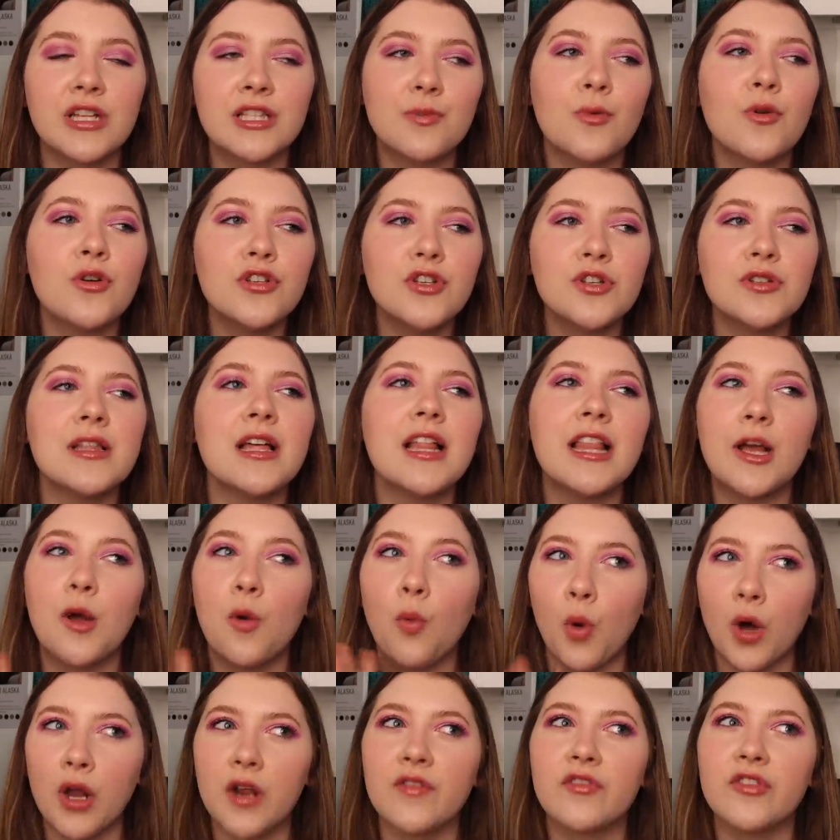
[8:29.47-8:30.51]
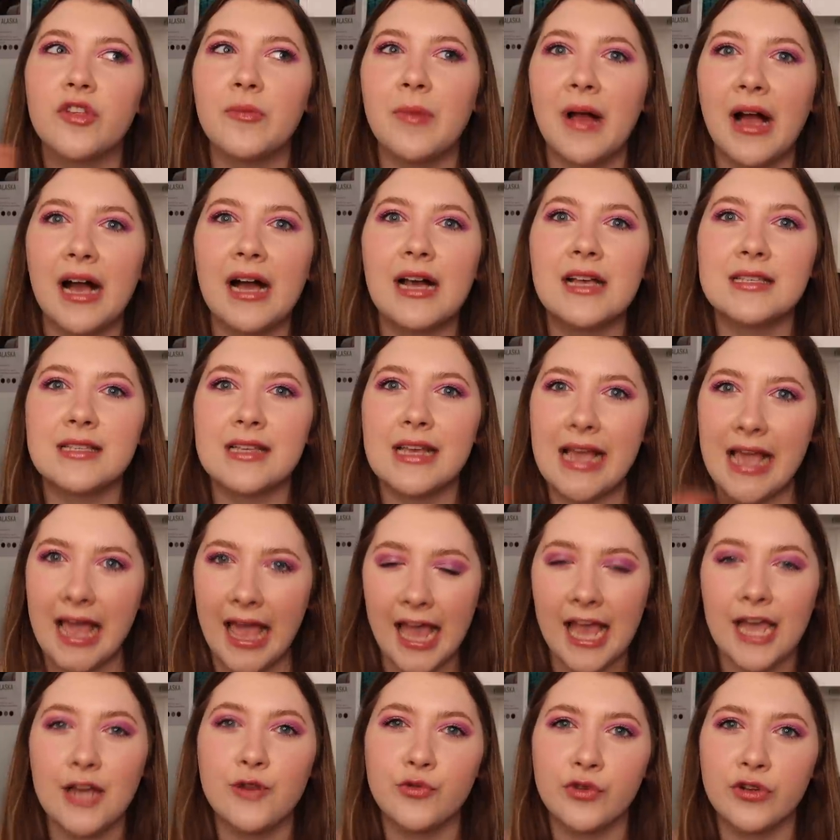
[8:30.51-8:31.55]
It's more so that like one of them has a
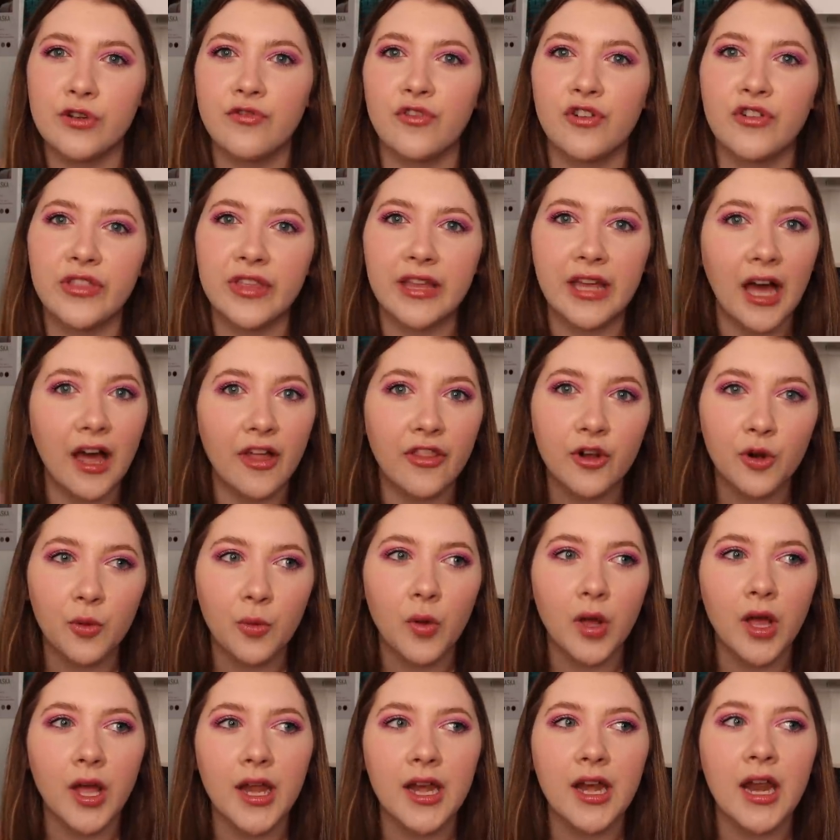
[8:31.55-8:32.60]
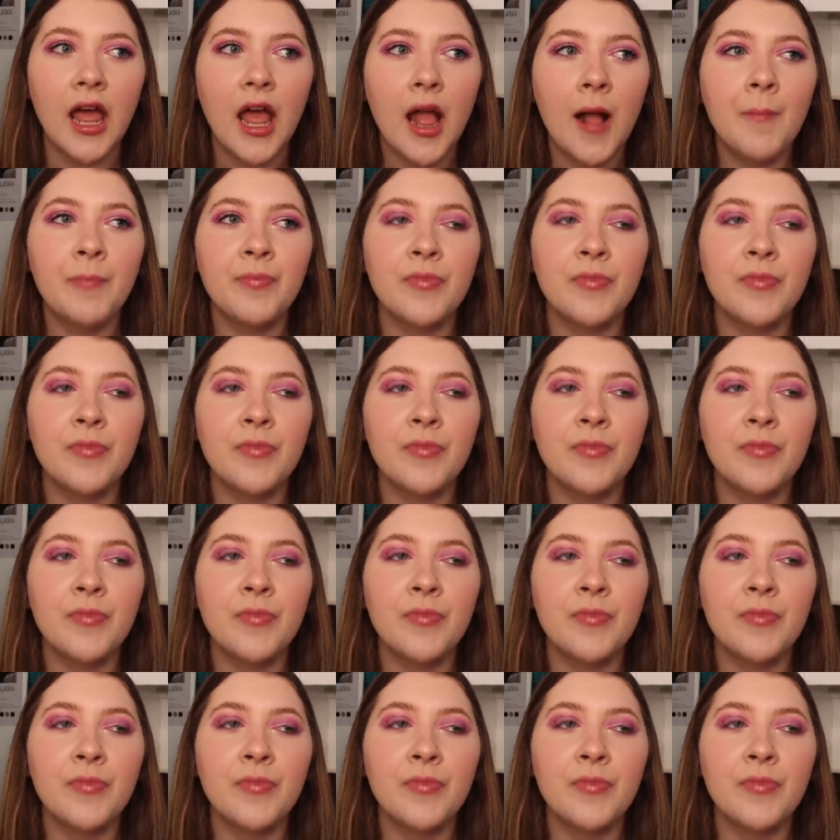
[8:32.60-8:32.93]
hate for the other one.